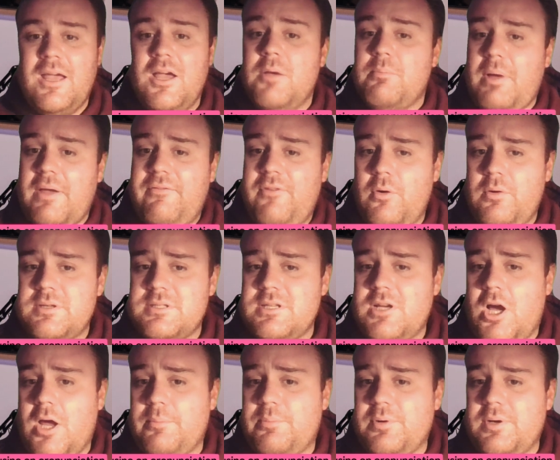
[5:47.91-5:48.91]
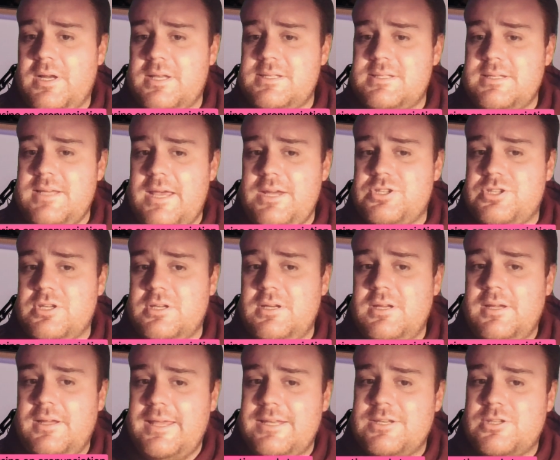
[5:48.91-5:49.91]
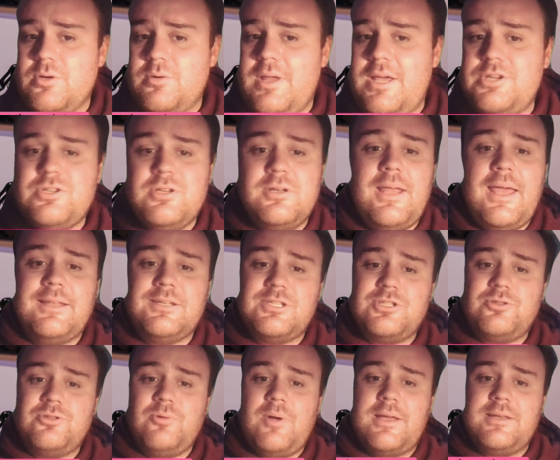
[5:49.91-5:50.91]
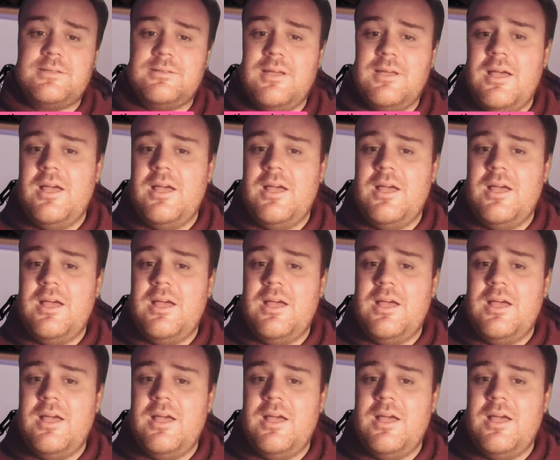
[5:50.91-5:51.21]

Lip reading: By focusing on pronunciation, intonation, and stress,